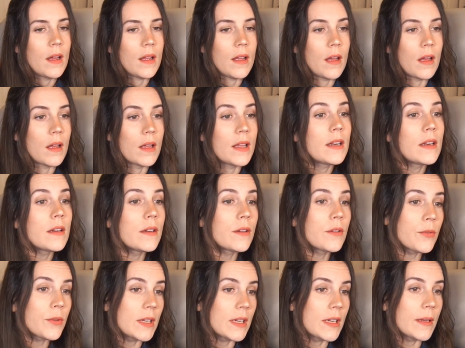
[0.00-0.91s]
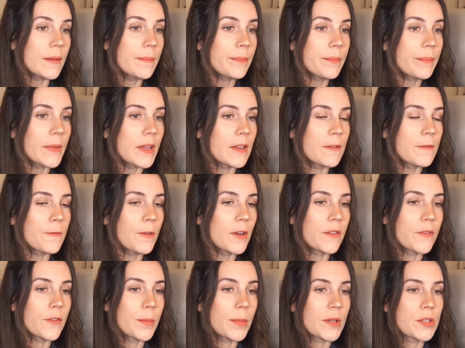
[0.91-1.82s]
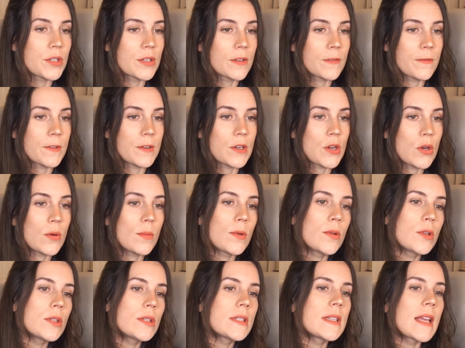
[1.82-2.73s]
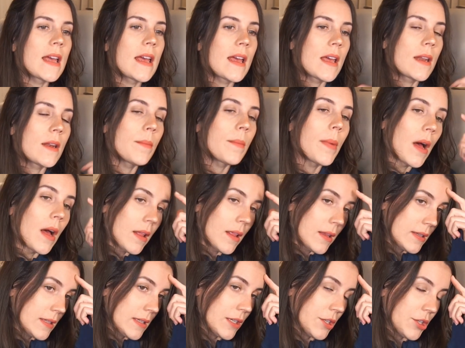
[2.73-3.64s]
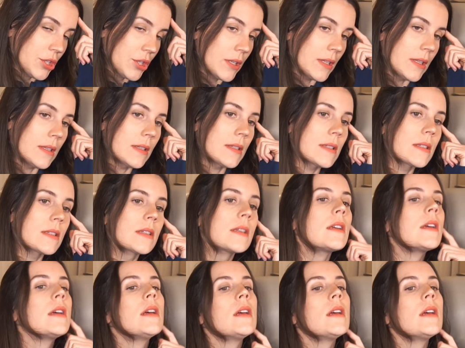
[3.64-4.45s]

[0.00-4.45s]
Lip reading: In an arena in front of a bunch of nobles and politicians.